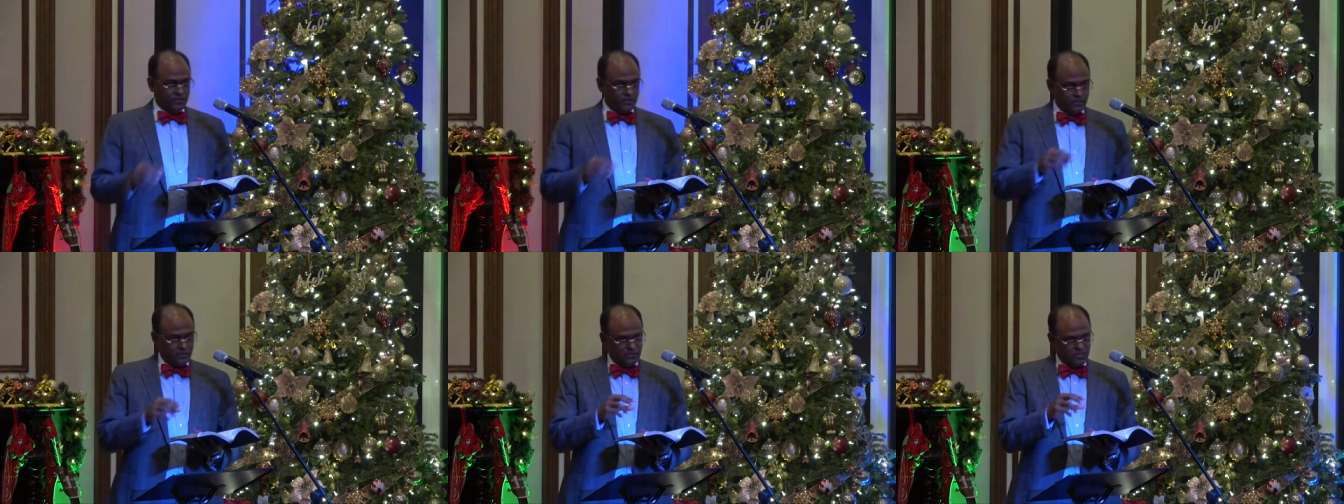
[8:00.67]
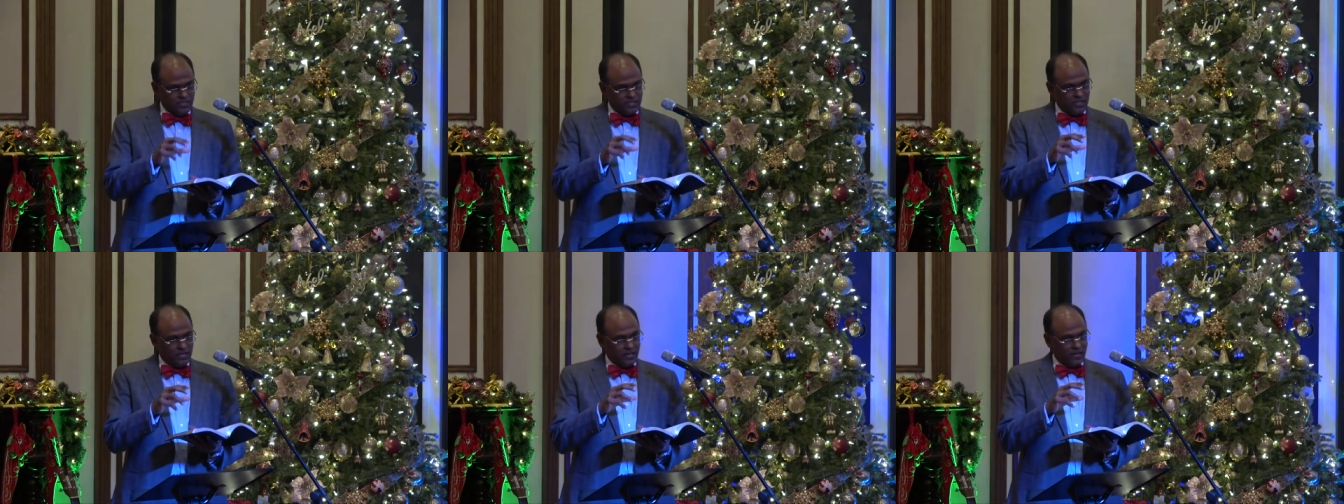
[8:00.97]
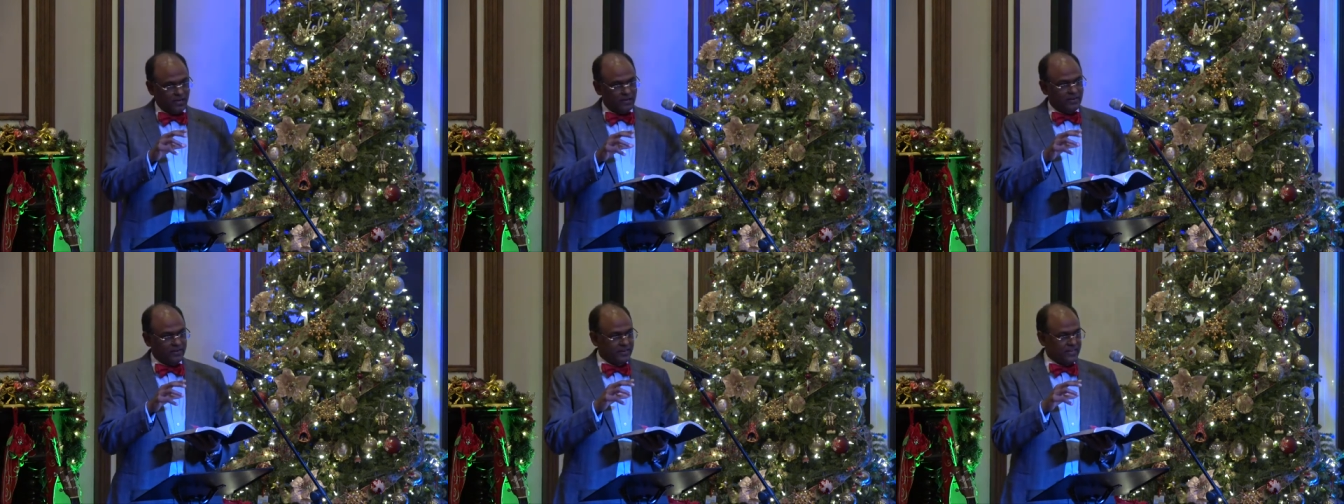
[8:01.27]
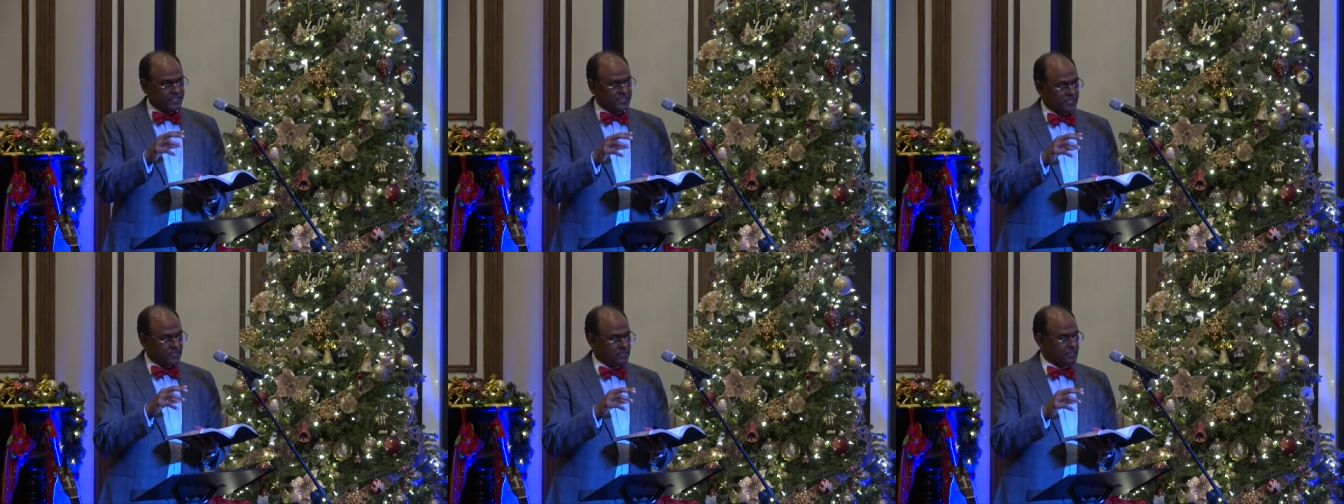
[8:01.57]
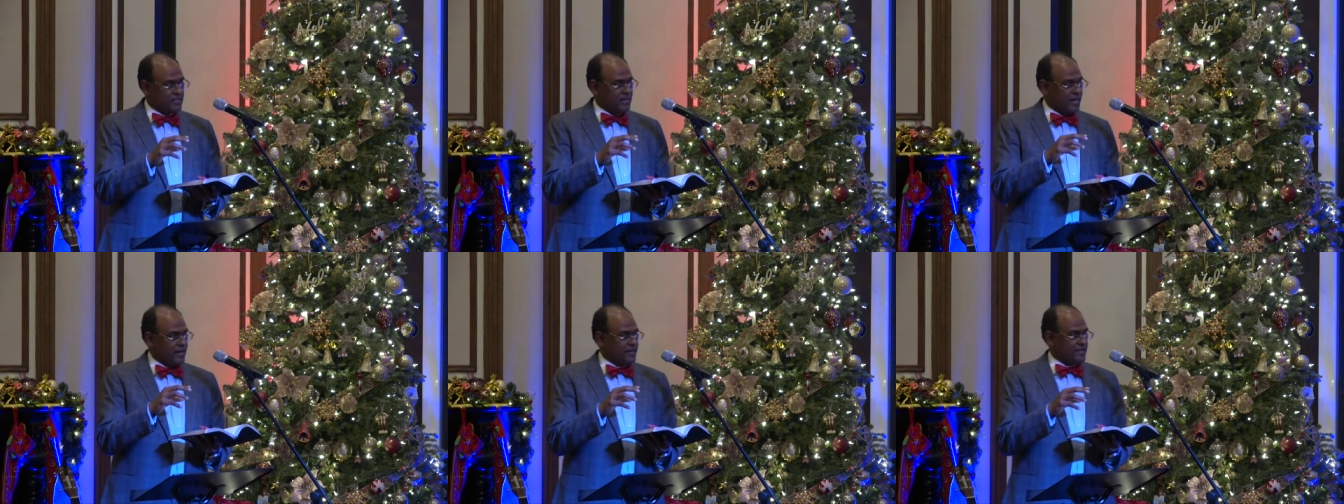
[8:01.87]
You see the little narration
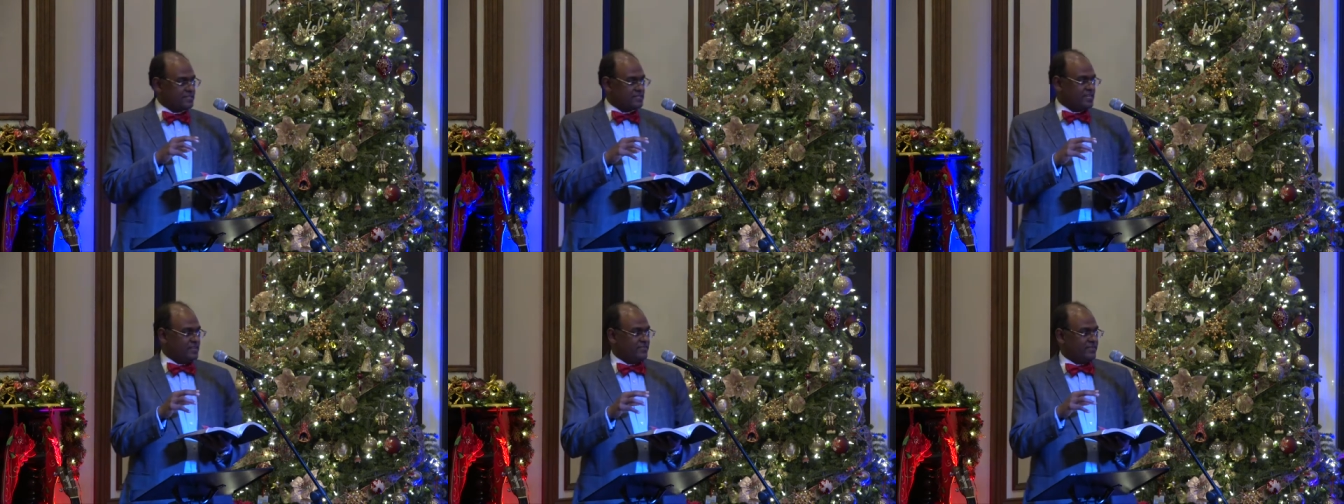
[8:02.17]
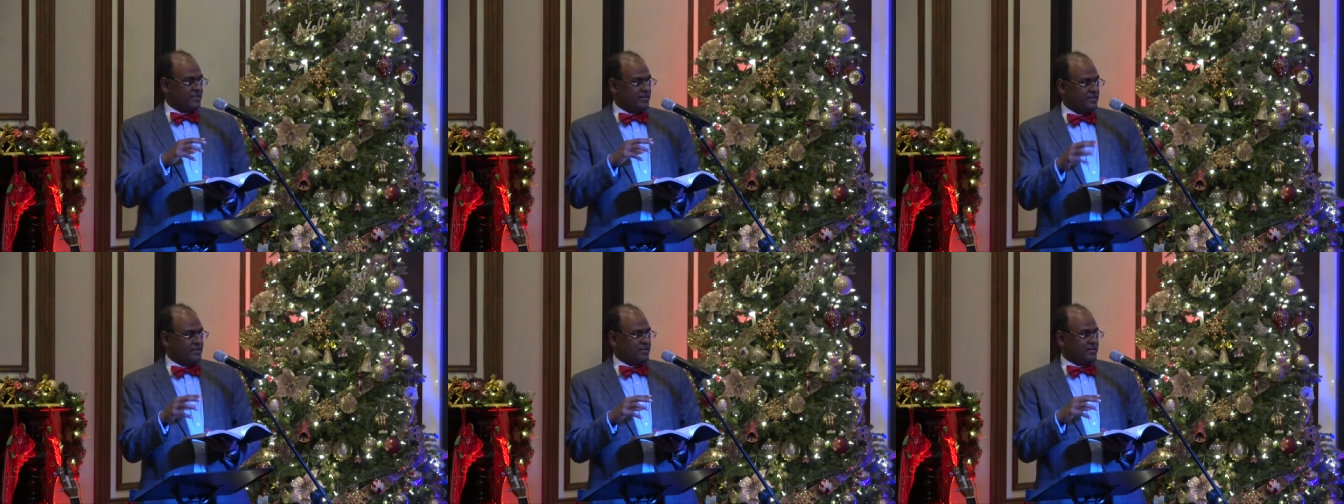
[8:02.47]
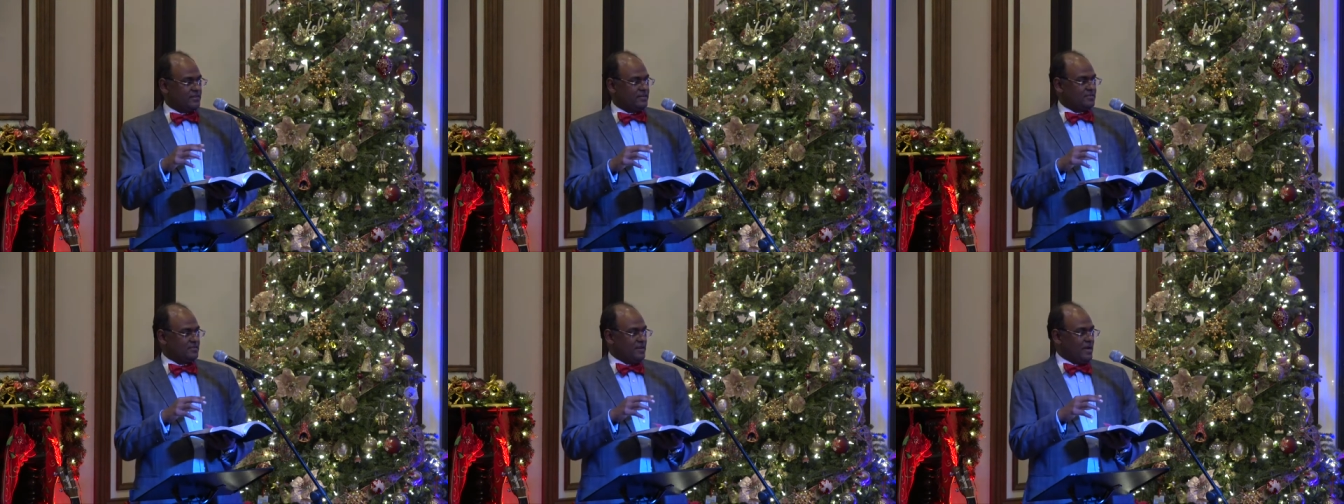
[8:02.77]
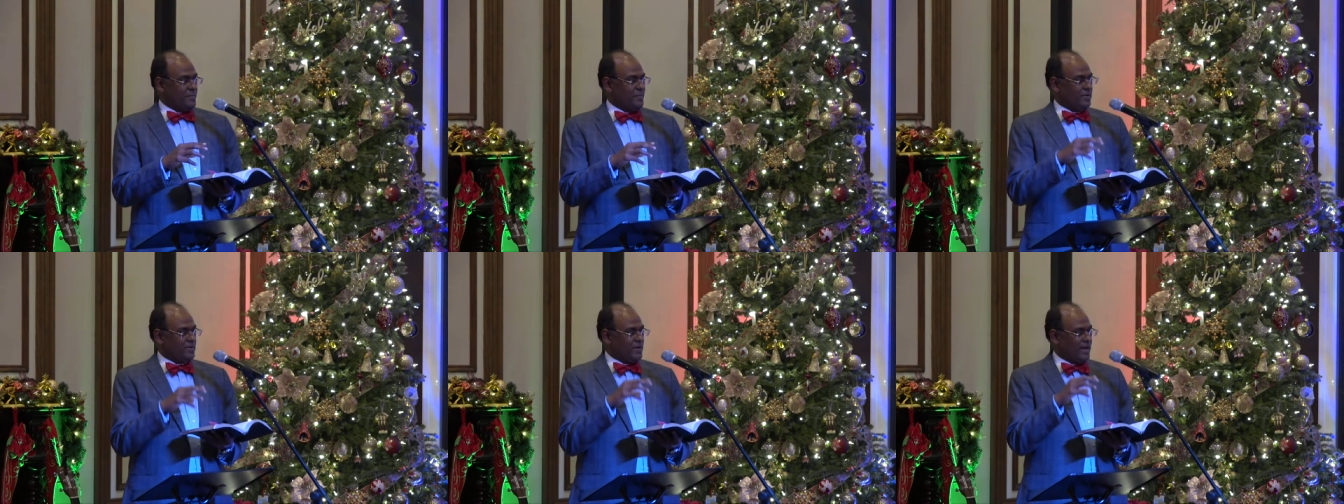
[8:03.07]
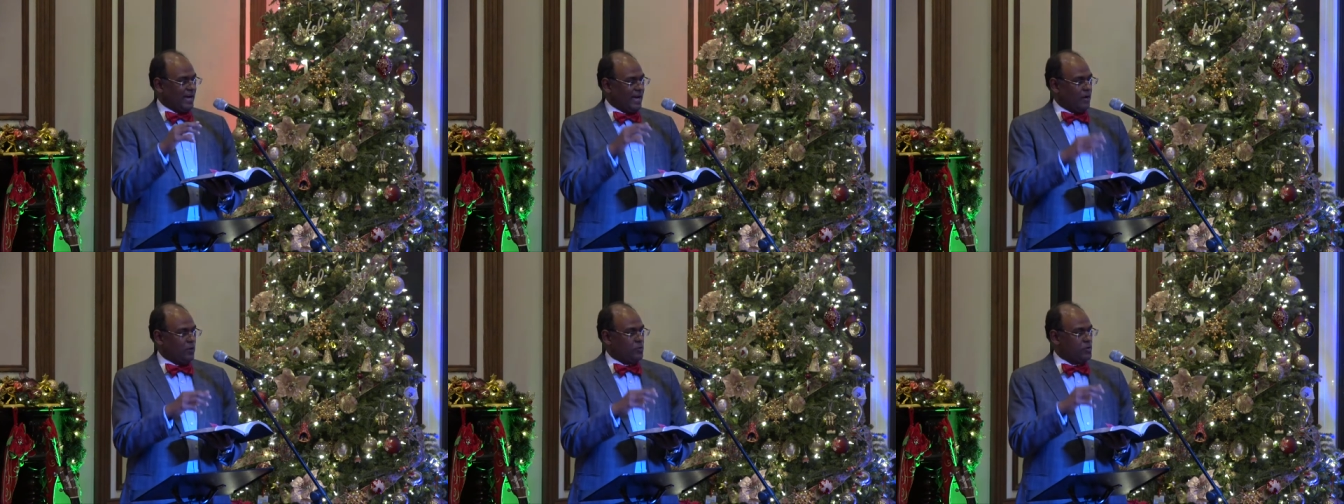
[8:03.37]
God has given here about
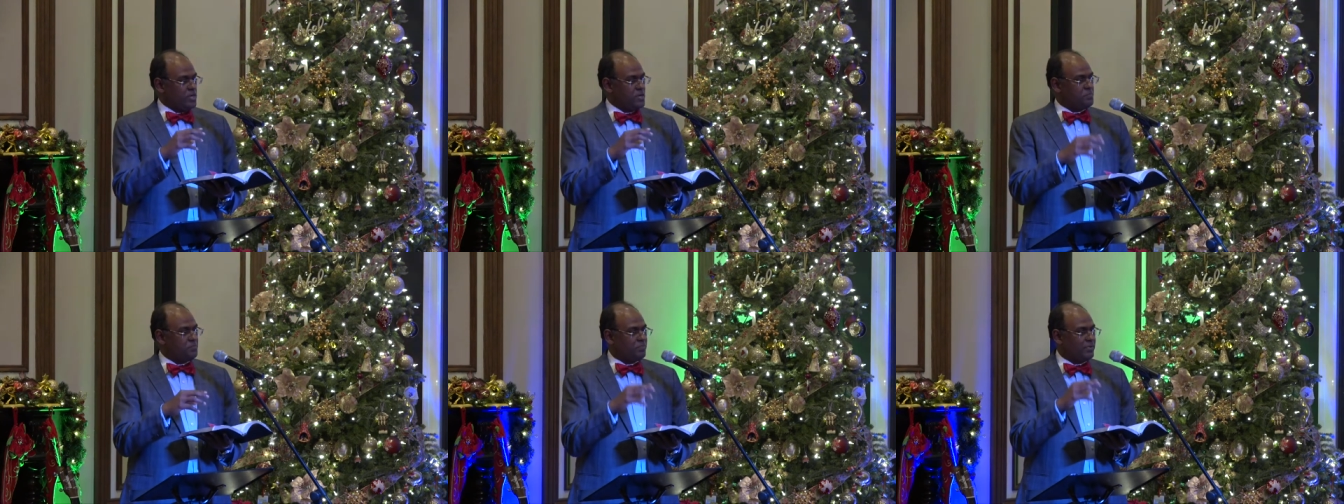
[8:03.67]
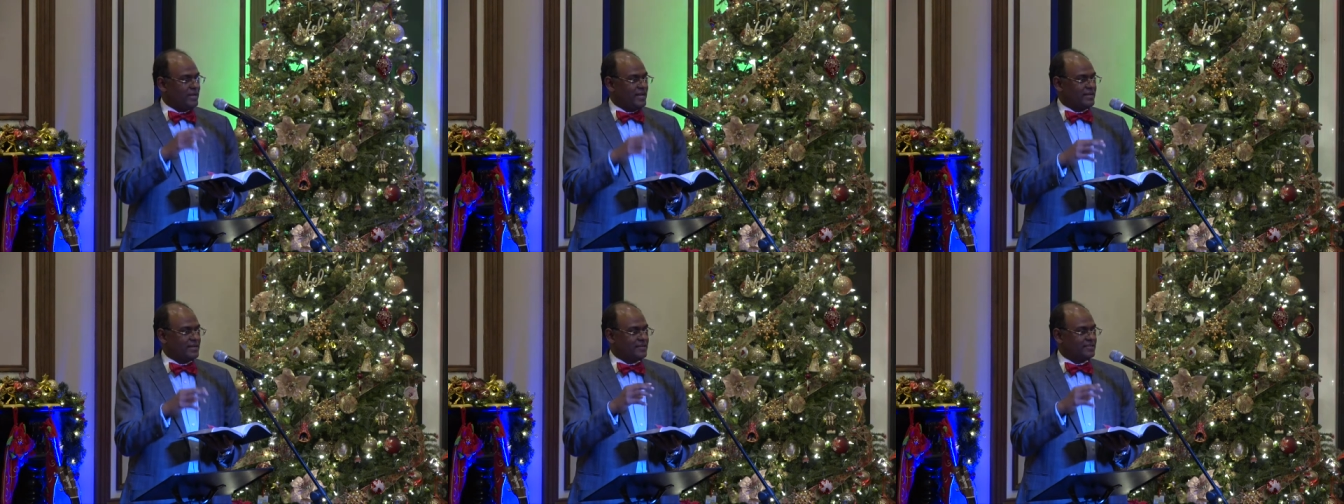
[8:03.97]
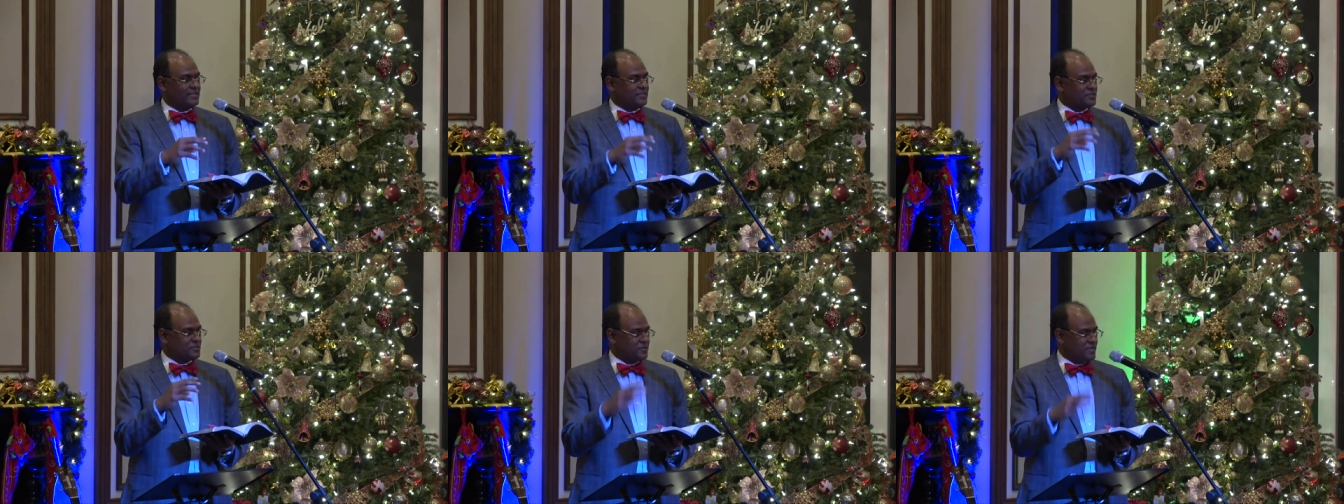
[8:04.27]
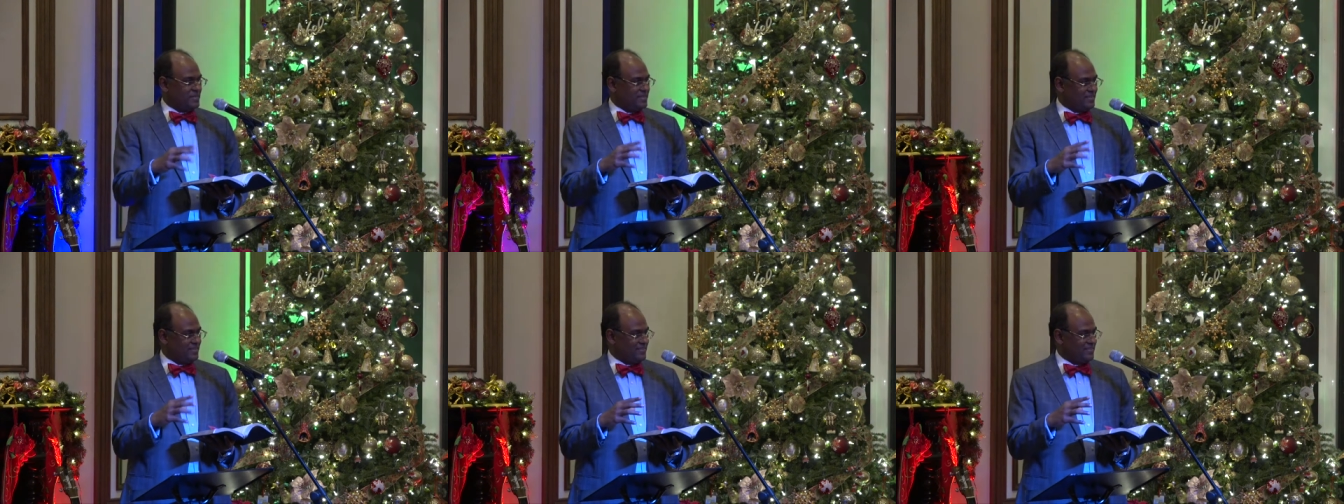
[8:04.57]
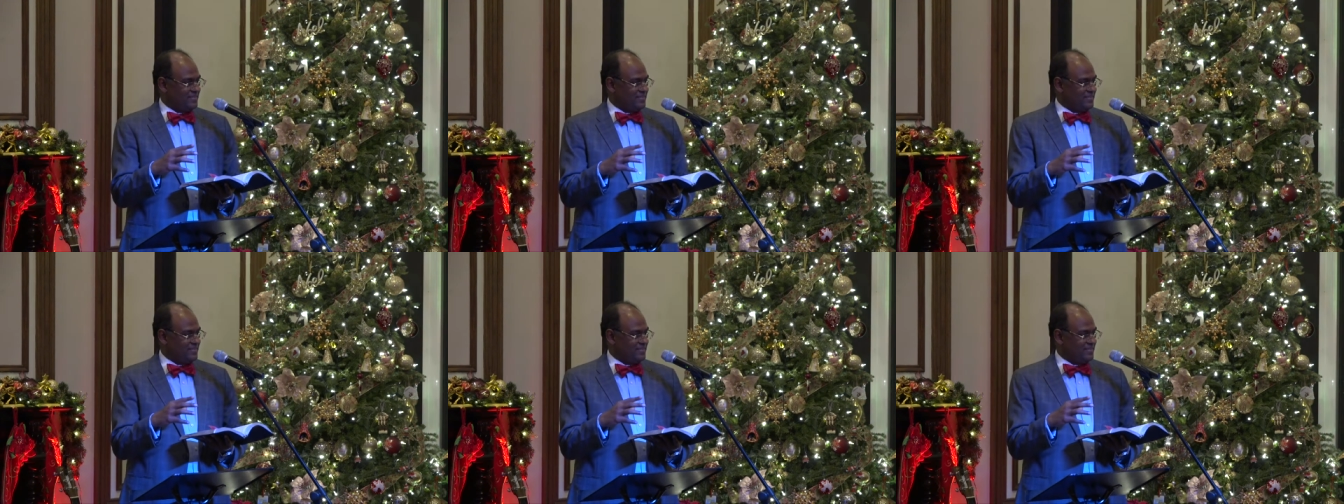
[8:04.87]
how He planted the tree?